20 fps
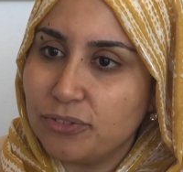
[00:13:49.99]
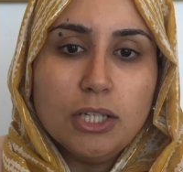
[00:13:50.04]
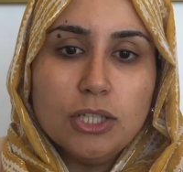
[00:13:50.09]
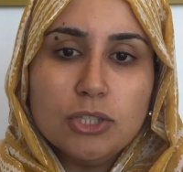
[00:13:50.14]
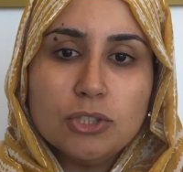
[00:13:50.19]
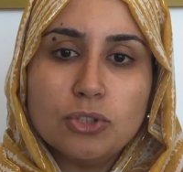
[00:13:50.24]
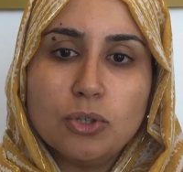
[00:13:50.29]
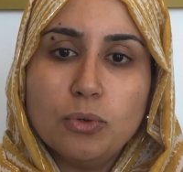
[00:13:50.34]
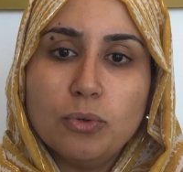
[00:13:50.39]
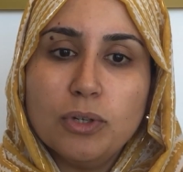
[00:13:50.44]

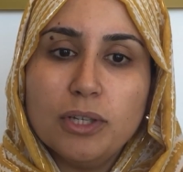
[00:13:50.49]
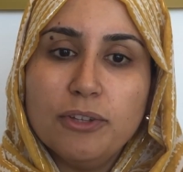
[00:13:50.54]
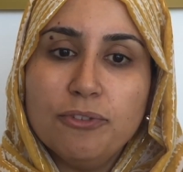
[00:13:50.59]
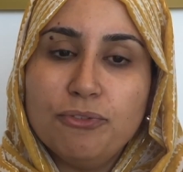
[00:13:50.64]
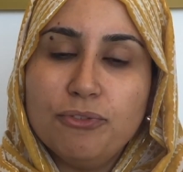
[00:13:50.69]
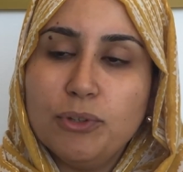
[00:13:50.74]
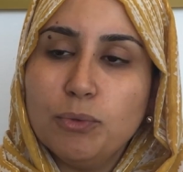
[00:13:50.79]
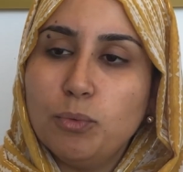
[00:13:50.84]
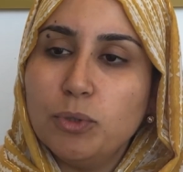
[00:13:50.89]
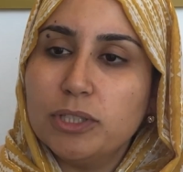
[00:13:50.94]
So if
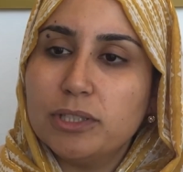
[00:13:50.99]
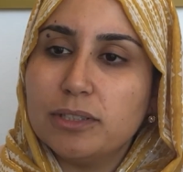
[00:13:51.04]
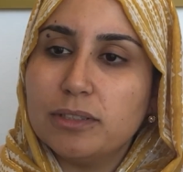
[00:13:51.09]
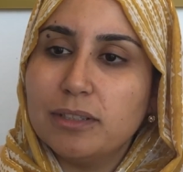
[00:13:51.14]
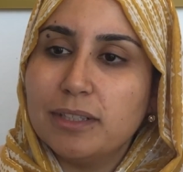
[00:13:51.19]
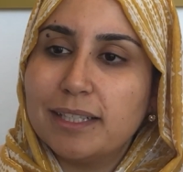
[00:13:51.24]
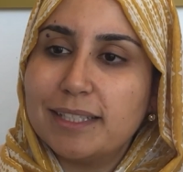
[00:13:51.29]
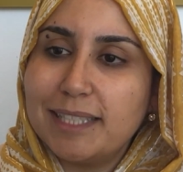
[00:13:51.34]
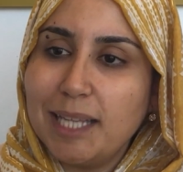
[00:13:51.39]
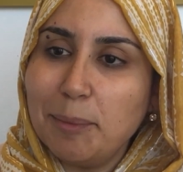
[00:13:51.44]
we would
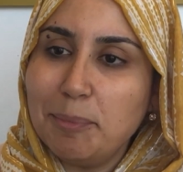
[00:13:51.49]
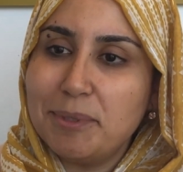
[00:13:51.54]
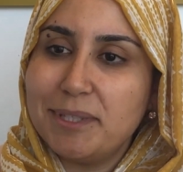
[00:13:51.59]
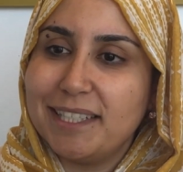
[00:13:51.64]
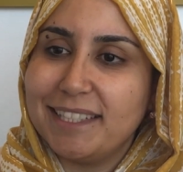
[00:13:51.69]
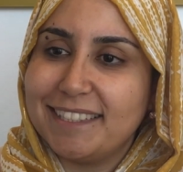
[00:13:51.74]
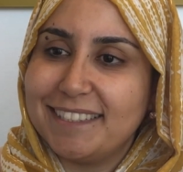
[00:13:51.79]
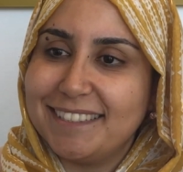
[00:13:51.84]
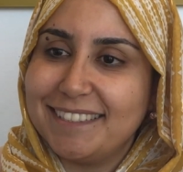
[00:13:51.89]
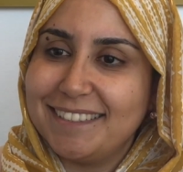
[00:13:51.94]
accept
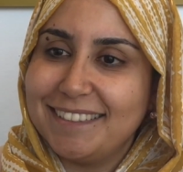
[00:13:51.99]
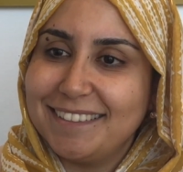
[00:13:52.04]
it